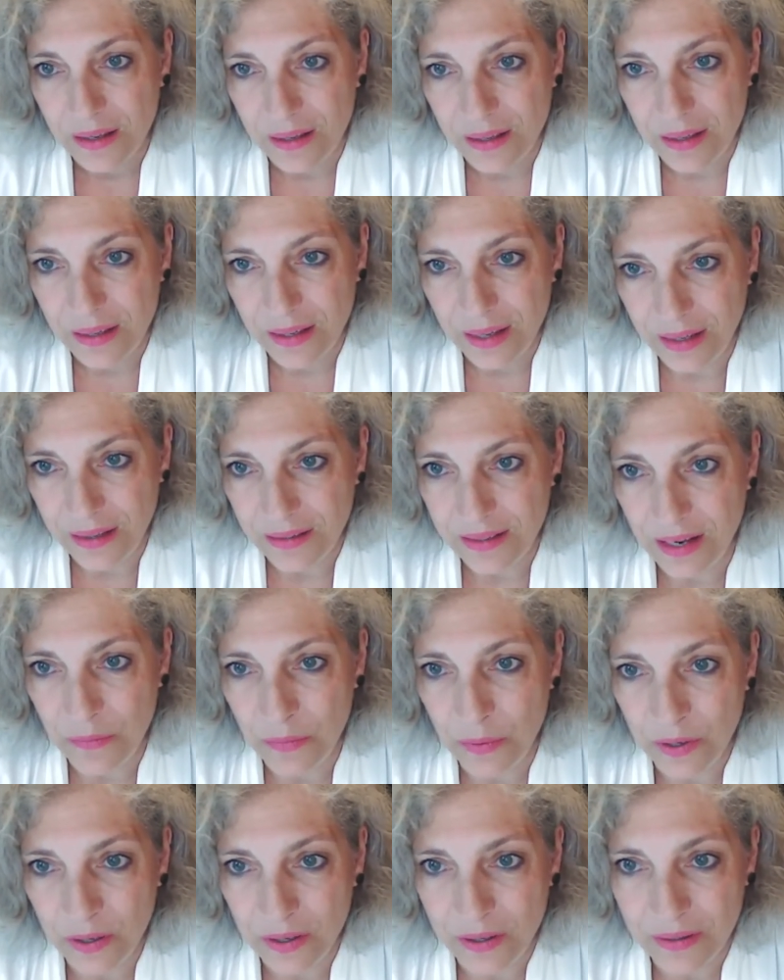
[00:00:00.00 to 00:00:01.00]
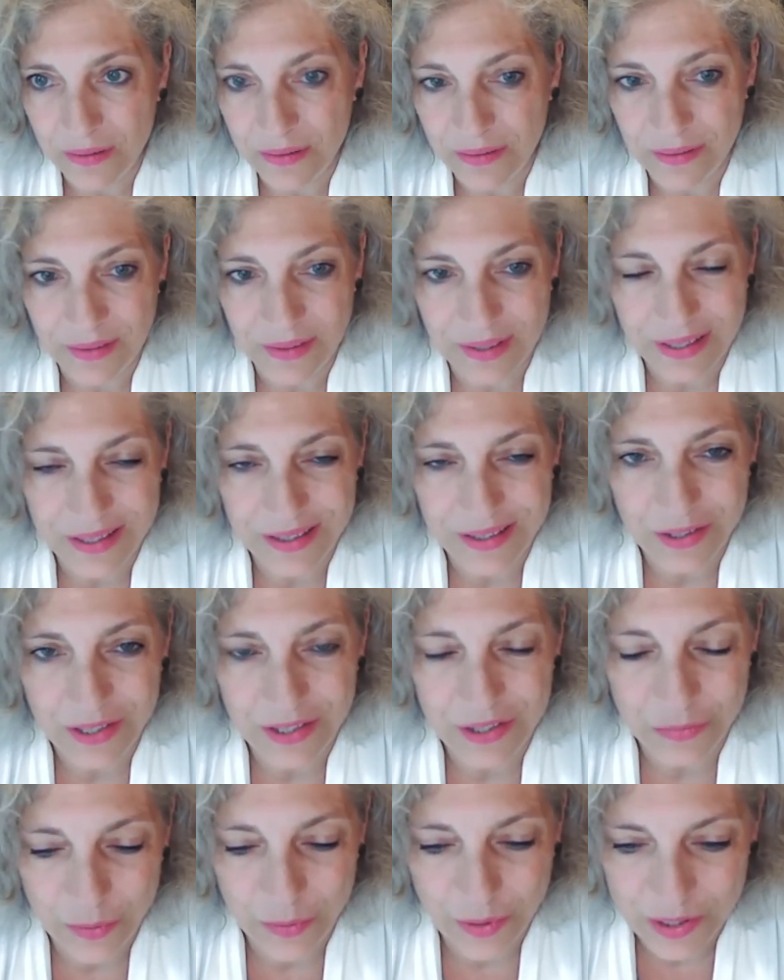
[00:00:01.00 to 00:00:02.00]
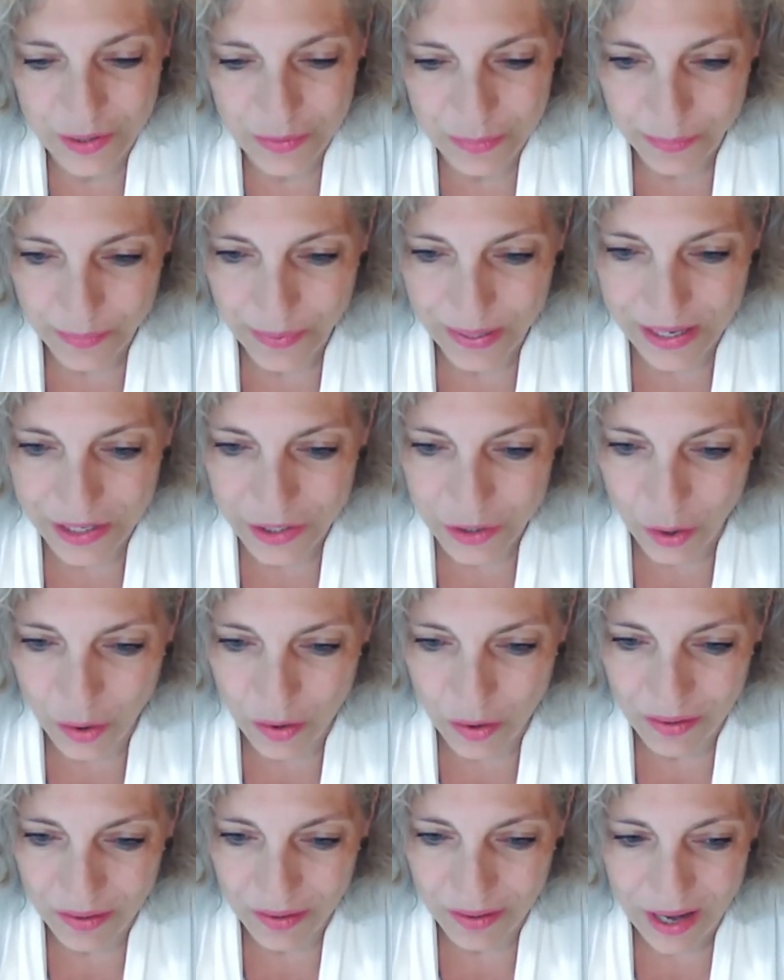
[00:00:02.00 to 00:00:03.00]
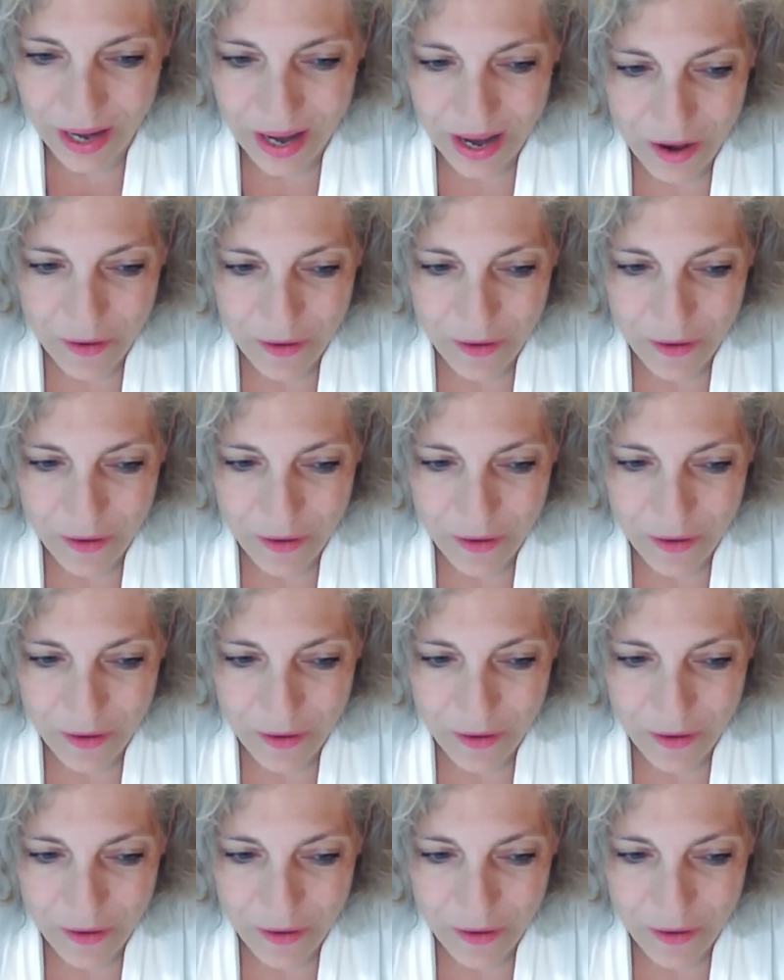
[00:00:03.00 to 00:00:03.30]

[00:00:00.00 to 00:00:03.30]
Yeah, it was built on